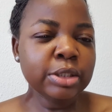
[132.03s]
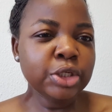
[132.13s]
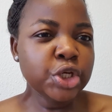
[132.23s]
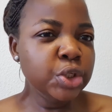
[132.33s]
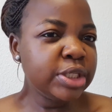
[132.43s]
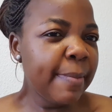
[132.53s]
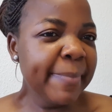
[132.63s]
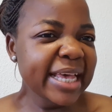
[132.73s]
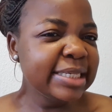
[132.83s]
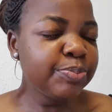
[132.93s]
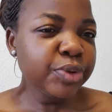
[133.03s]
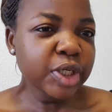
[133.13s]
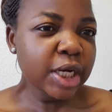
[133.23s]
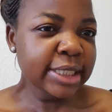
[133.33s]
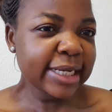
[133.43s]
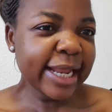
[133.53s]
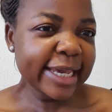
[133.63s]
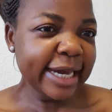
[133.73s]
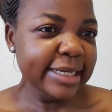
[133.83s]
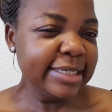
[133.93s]
use the best products, and
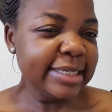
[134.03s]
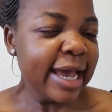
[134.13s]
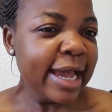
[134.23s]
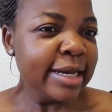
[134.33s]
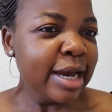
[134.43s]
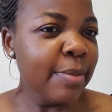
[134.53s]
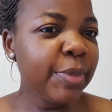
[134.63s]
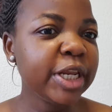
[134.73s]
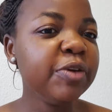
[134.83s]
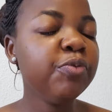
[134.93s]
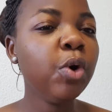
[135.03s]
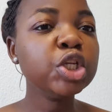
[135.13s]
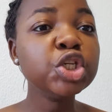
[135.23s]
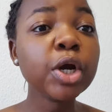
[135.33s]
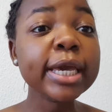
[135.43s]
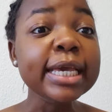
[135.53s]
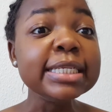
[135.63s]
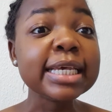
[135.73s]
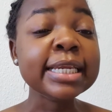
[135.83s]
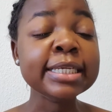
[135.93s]
like I said, but if what you're
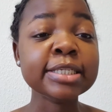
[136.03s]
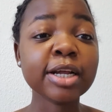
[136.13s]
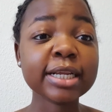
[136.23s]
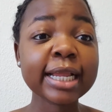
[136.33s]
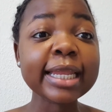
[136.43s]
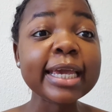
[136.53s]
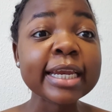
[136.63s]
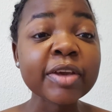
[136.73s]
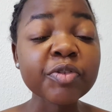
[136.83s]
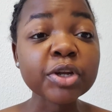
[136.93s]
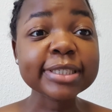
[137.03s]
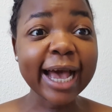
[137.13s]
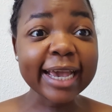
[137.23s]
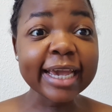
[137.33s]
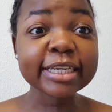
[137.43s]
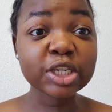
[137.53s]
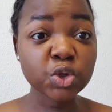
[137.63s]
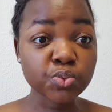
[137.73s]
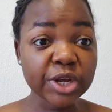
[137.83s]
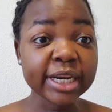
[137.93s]
eating is not clean, if your diet
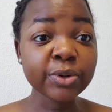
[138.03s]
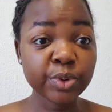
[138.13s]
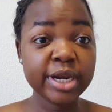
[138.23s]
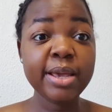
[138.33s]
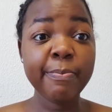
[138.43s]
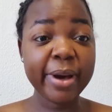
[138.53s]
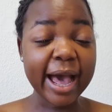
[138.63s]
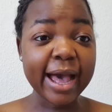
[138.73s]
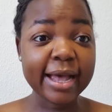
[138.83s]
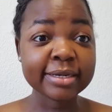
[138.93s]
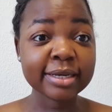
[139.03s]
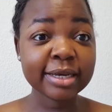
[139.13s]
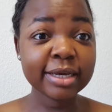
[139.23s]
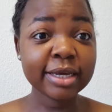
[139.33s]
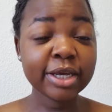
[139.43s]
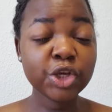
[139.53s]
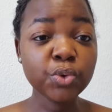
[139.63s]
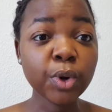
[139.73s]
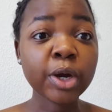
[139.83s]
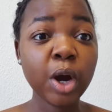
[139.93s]
is really bad,
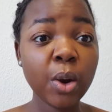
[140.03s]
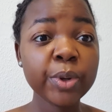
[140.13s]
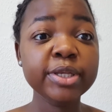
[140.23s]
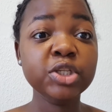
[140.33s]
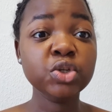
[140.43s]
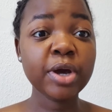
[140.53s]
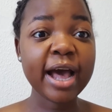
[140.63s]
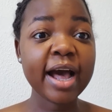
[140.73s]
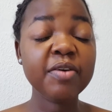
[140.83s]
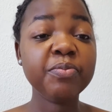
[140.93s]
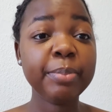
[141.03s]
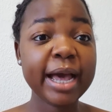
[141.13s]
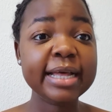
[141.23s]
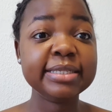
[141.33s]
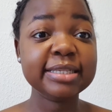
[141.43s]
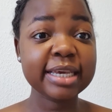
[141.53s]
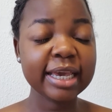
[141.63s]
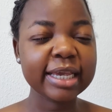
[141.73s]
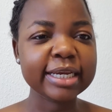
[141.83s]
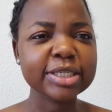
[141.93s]
you are going to have bad
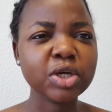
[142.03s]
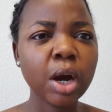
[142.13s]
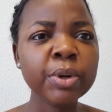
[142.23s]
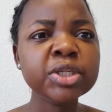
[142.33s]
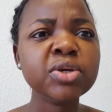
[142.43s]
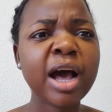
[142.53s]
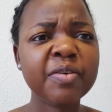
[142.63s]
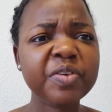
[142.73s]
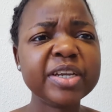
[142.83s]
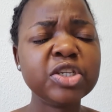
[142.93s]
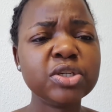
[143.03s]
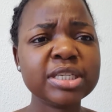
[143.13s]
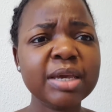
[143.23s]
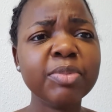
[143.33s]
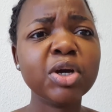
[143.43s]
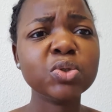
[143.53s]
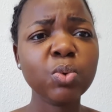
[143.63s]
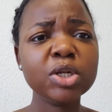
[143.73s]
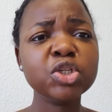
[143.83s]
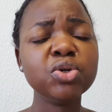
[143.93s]
skin. It's going to affect your skin, because
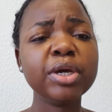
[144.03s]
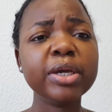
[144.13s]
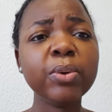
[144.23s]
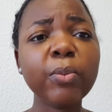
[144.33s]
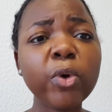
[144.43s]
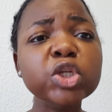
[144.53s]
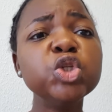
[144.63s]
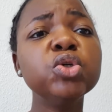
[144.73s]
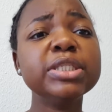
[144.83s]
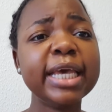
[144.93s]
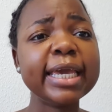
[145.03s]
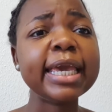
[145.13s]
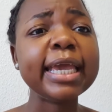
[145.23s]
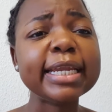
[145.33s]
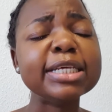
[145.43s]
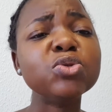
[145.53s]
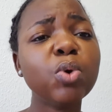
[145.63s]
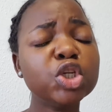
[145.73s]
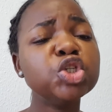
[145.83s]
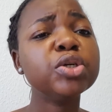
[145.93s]
what you take in is
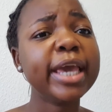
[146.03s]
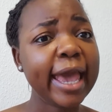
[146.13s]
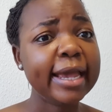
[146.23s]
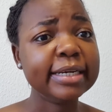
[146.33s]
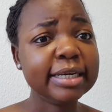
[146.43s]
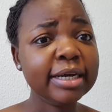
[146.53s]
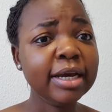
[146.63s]
what you get.